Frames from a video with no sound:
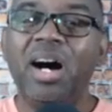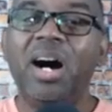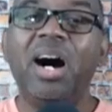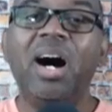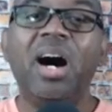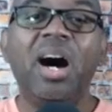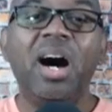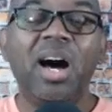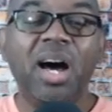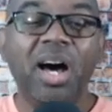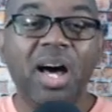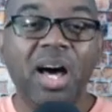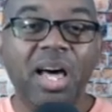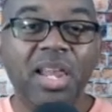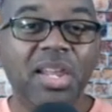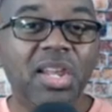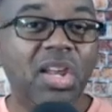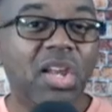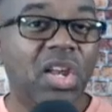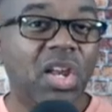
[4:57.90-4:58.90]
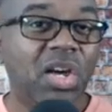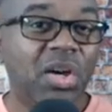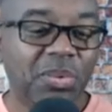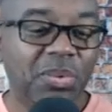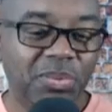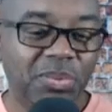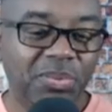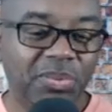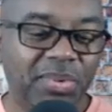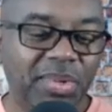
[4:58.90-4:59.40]

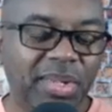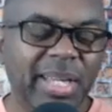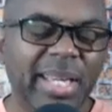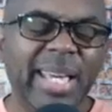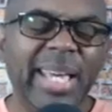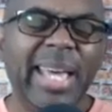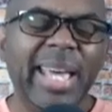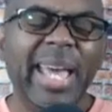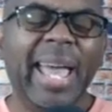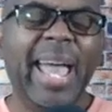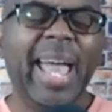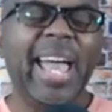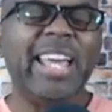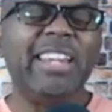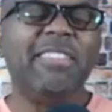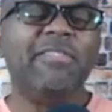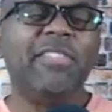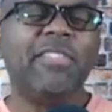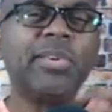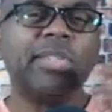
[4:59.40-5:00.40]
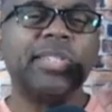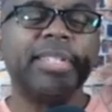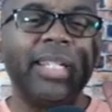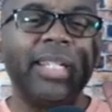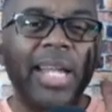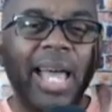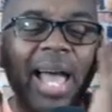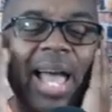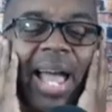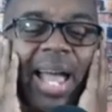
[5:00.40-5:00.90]
alone. And verse
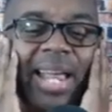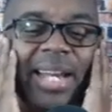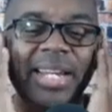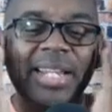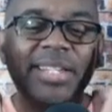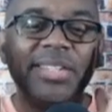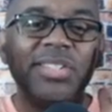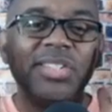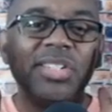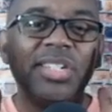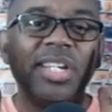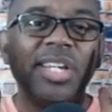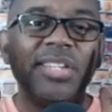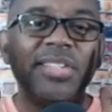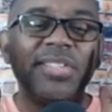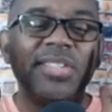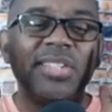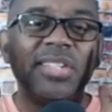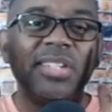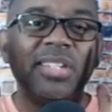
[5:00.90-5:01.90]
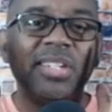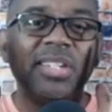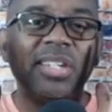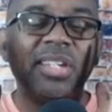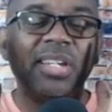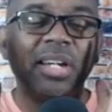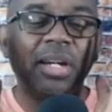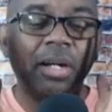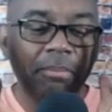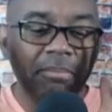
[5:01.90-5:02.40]
9 is just
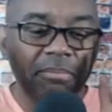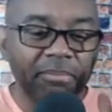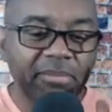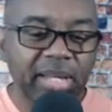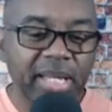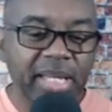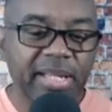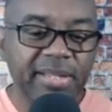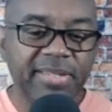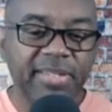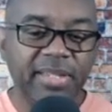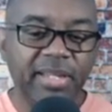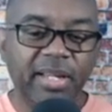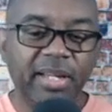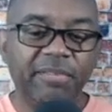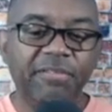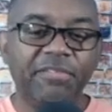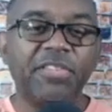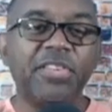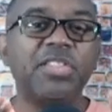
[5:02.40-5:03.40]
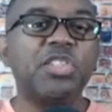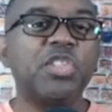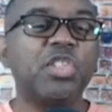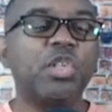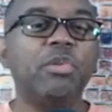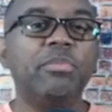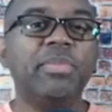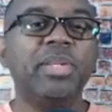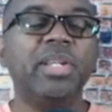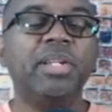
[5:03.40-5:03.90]
amazing for so many